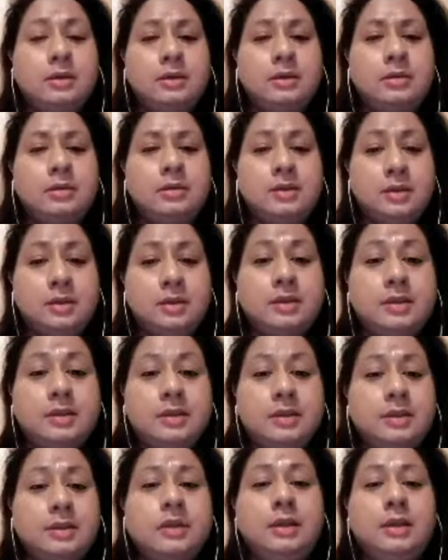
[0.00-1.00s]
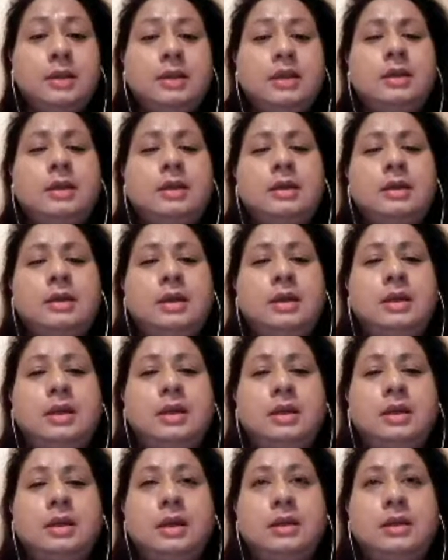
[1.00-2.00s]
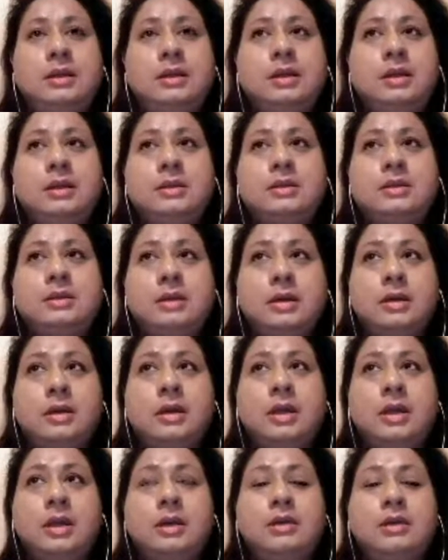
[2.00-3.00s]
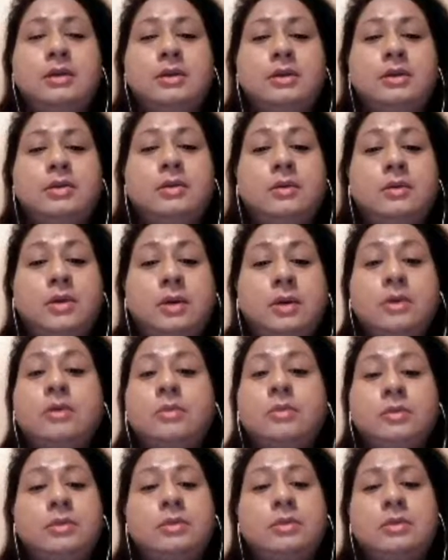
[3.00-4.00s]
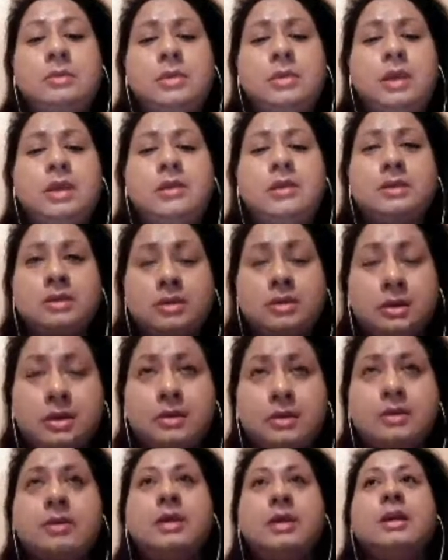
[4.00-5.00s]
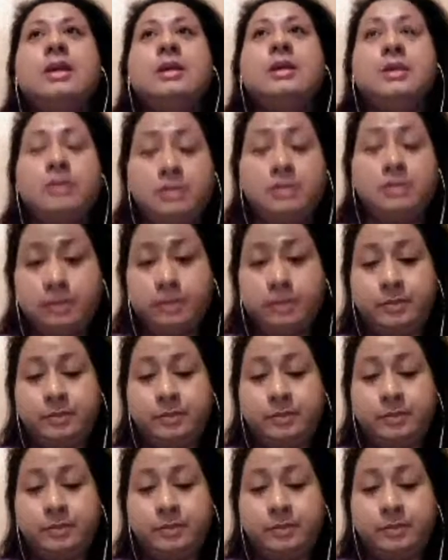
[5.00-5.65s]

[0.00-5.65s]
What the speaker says: seriously and start it here in your own home. It starts at home.